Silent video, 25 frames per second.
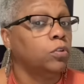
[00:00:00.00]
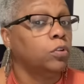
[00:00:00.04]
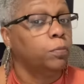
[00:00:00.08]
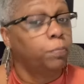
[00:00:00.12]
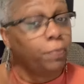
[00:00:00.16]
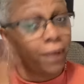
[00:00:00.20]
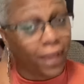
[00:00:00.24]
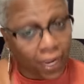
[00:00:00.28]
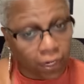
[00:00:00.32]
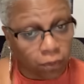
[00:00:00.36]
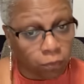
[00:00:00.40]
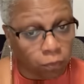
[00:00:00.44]
the
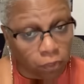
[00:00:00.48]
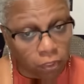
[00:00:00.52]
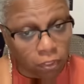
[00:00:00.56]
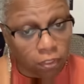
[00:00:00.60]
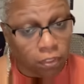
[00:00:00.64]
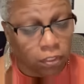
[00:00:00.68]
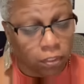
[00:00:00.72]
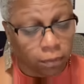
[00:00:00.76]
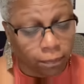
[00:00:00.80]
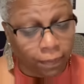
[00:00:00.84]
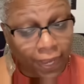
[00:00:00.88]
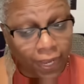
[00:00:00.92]
bad
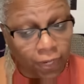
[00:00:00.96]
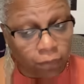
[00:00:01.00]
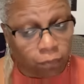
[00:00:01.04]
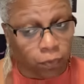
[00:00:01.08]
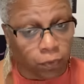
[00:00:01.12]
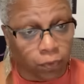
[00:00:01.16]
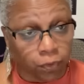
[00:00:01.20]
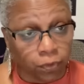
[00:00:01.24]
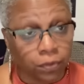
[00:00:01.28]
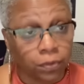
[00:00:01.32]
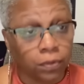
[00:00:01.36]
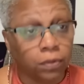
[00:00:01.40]
one, the bad
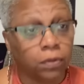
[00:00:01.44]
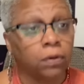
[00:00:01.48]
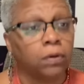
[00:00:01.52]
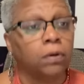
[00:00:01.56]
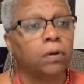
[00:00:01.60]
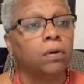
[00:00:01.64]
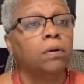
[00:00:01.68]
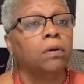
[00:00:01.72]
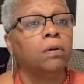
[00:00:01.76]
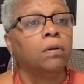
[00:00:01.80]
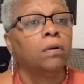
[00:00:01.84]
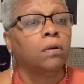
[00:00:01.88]
word.
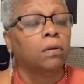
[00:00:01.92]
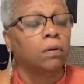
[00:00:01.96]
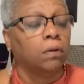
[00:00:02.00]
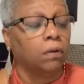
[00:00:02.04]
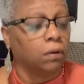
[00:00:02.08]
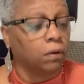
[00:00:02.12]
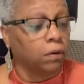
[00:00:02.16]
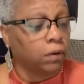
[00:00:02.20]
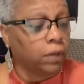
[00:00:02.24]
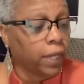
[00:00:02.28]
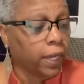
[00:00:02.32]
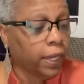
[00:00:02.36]

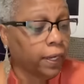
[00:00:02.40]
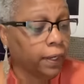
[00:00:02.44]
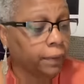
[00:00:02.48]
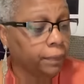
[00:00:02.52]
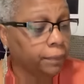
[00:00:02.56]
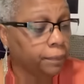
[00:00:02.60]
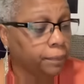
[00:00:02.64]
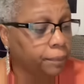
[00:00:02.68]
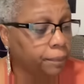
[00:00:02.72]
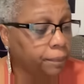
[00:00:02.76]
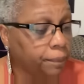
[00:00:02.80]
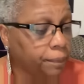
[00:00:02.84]
Okay.
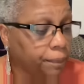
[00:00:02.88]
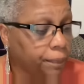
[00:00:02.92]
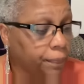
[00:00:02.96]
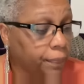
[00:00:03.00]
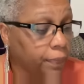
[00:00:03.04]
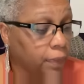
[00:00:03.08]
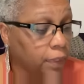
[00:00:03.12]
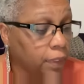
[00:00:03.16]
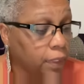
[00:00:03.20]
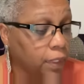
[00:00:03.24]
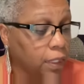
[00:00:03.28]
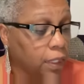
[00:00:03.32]

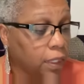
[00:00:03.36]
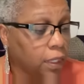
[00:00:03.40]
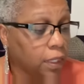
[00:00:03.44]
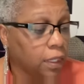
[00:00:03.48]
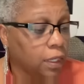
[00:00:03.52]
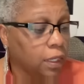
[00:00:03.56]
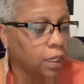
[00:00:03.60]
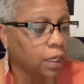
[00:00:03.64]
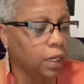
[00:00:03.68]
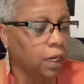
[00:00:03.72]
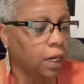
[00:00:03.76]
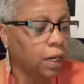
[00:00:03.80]

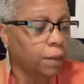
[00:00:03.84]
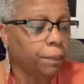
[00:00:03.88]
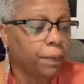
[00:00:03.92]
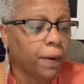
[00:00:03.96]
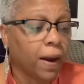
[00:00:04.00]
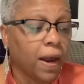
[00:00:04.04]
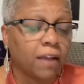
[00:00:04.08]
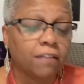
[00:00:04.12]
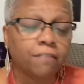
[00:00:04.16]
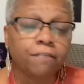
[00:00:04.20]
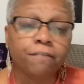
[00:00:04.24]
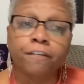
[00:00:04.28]

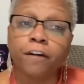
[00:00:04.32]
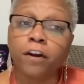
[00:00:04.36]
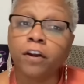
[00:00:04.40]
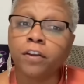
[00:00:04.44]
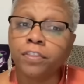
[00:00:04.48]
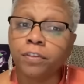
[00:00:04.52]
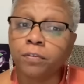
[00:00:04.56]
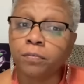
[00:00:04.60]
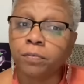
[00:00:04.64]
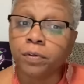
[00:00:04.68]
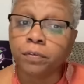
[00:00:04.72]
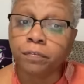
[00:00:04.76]
Upon
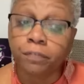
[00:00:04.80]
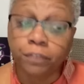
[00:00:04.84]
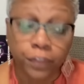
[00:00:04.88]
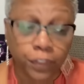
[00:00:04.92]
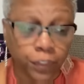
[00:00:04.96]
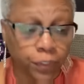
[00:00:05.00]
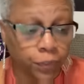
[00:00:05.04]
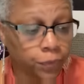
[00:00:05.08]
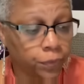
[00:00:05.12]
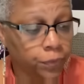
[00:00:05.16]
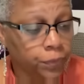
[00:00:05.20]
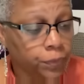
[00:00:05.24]
further
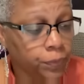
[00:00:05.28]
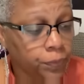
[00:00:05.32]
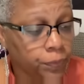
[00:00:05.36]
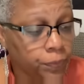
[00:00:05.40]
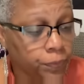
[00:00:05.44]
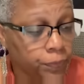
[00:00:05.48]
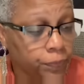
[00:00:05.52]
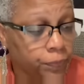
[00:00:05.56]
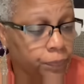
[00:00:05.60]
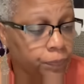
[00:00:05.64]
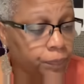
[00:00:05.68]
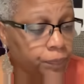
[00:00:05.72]
review,
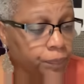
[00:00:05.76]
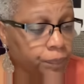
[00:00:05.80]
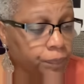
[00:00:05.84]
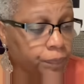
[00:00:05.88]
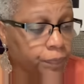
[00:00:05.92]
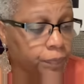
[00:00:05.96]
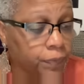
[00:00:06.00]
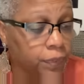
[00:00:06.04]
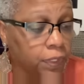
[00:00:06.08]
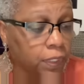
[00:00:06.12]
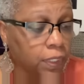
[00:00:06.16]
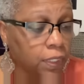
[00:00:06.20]

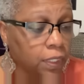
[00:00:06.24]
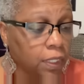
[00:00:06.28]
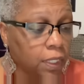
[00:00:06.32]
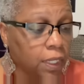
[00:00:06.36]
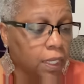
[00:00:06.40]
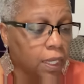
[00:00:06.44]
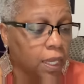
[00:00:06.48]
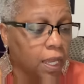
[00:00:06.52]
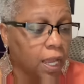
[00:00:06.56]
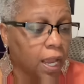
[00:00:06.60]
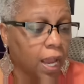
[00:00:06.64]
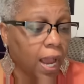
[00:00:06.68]

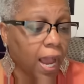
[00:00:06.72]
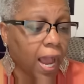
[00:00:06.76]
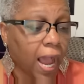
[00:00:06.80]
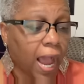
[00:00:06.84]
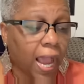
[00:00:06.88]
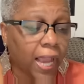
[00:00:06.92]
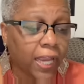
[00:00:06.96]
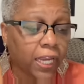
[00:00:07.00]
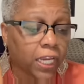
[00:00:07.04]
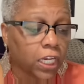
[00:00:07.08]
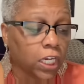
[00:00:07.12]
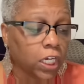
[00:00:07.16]

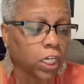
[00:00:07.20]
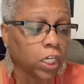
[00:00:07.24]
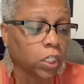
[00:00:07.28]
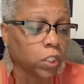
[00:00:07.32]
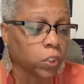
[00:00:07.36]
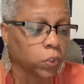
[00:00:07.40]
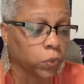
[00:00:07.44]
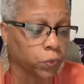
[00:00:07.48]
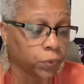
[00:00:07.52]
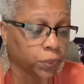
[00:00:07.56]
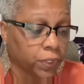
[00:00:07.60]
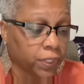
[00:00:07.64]
I
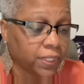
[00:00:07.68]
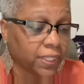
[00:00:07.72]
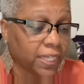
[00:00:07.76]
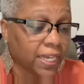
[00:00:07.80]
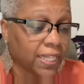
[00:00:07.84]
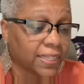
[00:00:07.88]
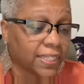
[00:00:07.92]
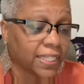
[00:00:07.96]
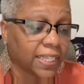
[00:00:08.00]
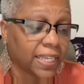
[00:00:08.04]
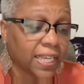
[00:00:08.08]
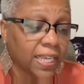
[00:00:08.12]
concluded
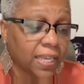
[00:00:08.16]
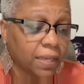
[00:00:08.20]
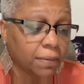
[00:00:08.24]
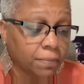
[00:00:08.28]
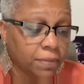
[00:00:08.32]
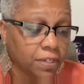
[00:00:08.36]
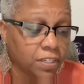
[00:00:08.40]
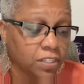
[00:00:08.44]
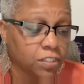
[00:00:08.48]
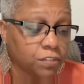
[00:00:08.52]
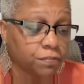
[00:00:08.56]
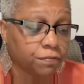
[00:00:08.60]
that the
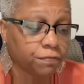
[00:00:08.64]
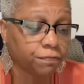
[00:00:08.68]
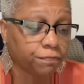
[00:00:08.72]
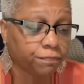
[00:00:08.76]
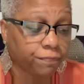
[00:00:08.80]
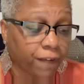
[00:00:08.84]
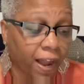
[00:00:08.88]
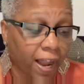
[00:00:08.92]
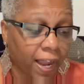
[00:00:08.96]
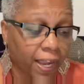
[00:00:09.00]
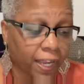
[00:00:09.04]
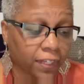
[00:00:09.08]
image
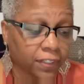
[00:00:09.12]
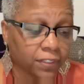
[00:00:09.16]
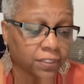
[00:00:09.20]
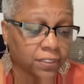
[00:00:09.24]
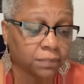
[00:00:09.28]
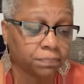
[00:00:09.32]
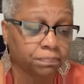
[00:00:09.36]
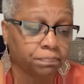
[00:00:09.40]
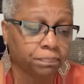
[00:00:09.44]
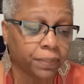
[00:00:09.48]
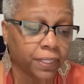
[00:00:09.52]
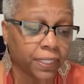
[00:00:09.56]
file
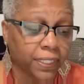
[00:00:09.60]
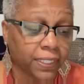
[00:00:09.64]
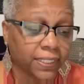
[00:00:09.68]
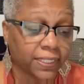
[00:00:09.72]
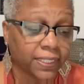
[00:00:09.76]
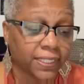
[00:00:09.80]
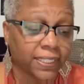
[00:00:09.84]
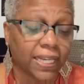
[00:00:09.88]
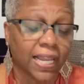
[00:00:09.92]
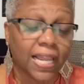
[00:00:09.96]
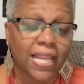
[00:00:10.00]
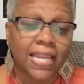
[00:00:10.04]

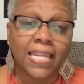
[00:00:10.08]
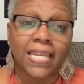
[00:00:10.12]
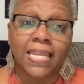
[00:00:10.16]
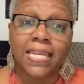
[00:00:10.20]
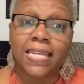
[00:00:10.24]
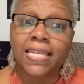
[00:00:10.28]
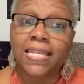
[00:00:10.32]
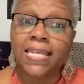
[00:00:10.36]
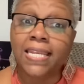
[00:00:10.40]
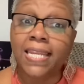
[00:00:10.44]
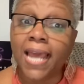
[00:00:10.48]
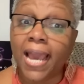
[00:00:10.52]
depicted
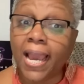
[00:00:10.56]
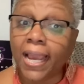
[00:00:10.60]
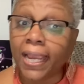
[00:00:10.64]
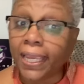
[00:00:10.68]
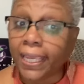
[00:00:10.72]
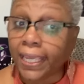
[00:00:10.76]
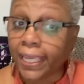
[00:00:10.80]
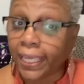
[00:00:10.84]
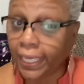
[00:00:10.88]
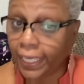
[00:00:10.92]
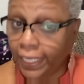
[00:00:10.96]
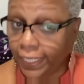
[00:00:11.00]

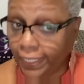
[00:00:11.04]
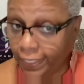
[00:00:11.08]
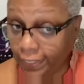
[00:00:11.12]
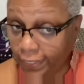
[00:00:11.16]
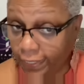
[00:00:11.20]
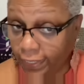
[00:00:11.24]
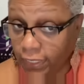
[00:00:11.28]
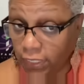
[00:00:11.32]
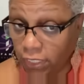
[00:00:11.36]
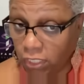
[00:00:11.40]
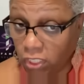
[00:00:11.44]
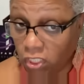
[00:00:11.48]
naked
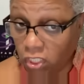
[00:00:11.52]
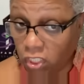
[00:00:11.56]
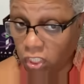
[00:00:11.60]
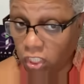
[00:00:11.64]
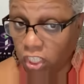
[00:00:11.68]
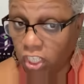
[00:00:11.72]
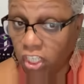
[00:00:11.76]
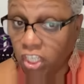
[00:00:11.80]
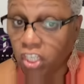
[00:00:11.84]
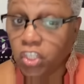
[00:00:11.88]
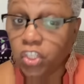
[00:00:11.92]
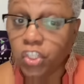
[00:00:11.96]

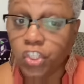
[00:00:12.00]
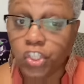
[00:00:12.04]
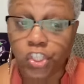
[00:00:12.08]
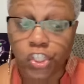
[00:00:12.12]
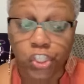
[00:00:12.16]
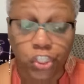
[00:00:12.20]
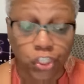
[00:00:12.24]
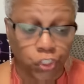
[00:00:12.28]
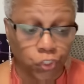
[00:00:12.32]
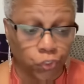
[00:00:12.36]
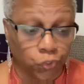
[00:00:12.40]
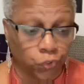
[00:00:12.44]

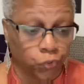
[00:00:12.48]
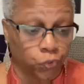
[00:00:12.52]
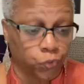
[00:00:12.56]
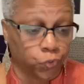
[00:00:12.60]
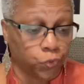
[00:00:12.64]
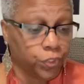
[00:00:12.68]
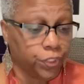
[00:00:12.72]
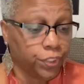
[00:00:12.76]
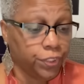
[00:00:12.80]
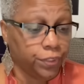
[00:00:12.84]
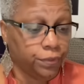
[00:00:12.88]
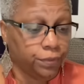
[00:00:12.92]

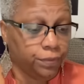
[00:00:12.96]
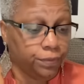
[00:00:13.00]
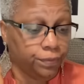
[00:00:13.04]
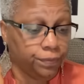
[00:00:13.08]
children